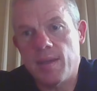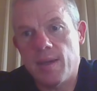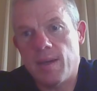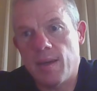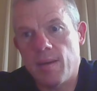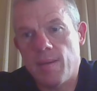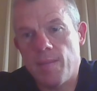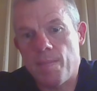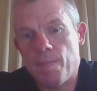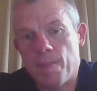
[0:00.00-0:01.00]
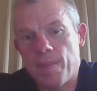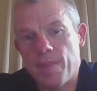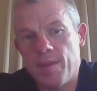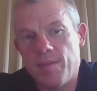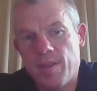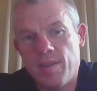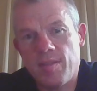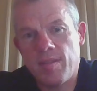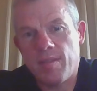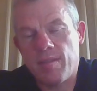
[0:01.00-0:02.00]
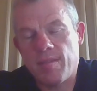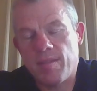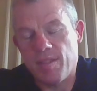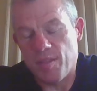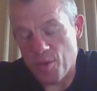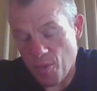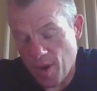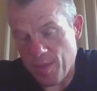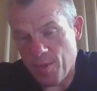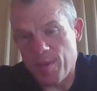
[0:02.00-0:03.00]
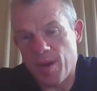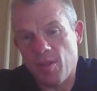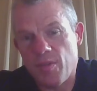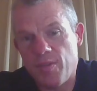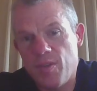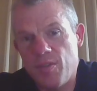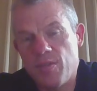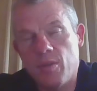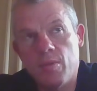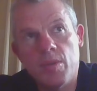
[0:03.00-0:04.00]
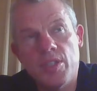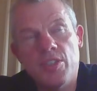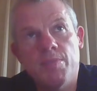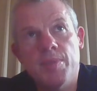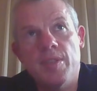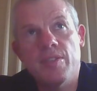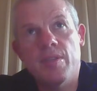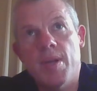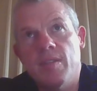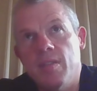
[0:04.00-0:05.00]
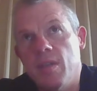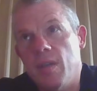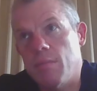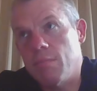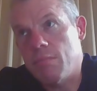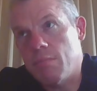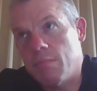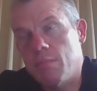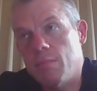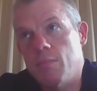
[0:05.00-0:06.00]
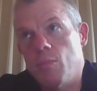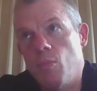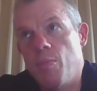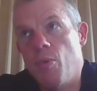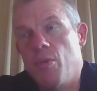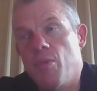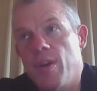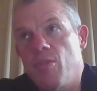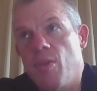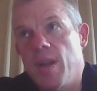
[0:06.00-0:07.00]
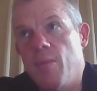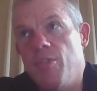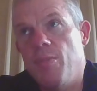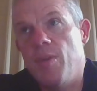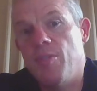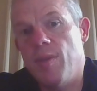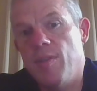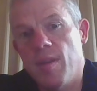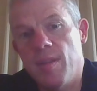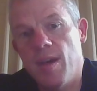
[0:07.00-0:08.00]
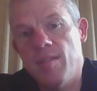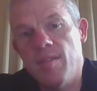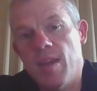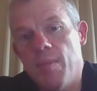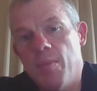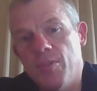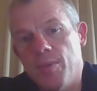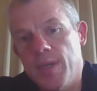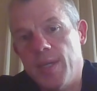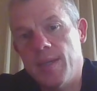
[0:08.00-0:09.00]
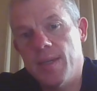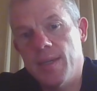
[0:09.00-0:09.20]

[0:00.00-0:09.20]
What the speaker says: yeah, it's you're right. There will be a lot of news flow. We should be submitting, with both rigs running, we should be submitting 1,000 samples a week